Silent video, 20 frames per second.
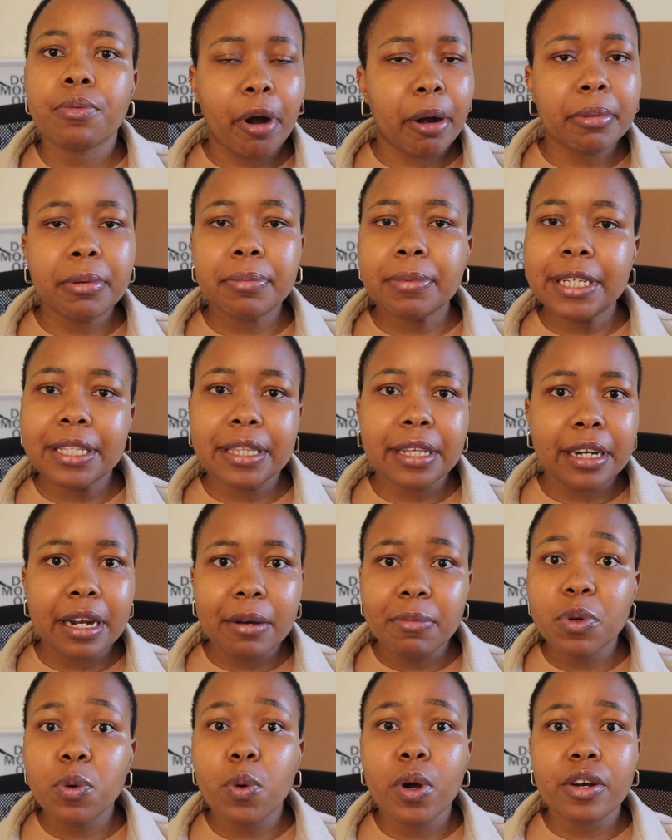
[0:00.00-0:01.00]
probably the
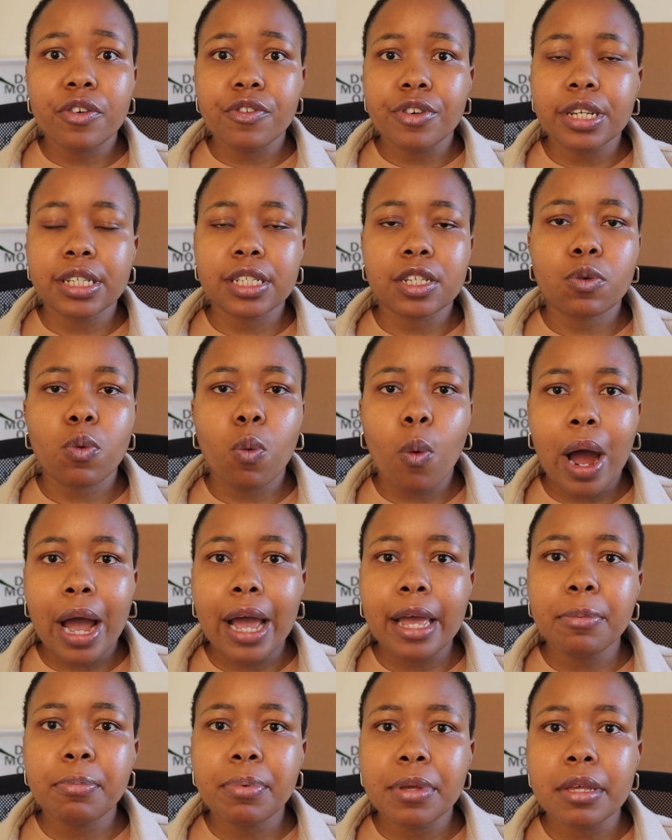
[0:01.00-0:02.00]
#1 reason
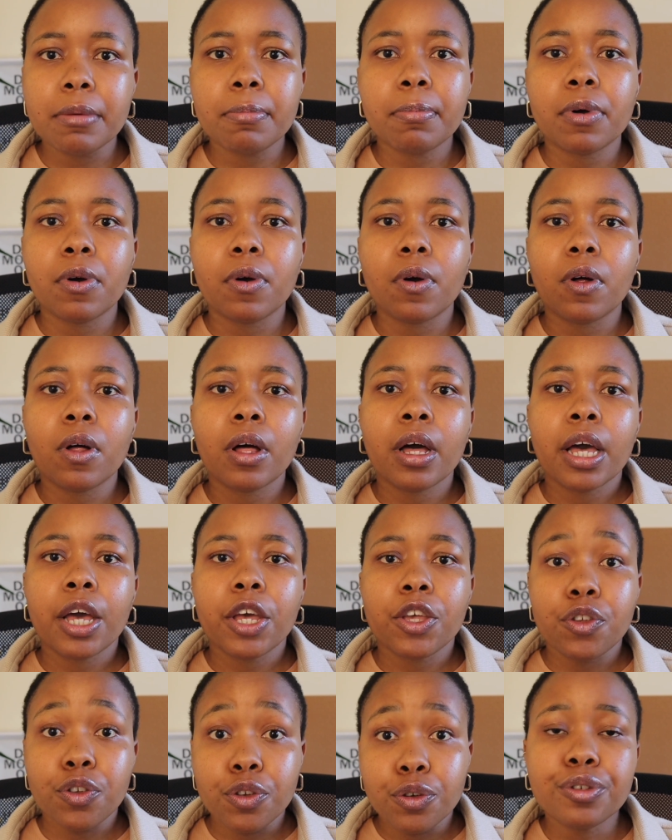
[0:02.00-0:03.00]
why people
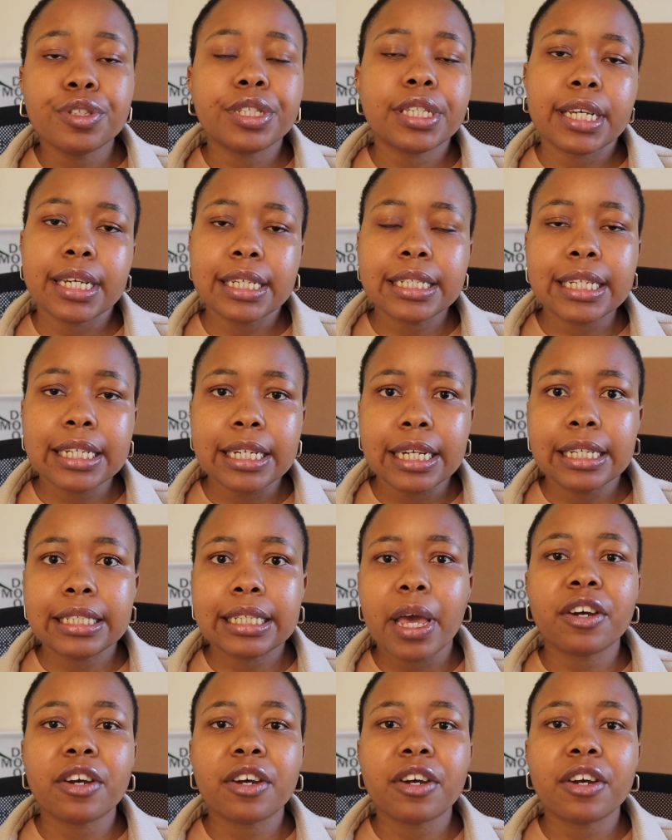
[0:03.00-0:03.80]
use the internet,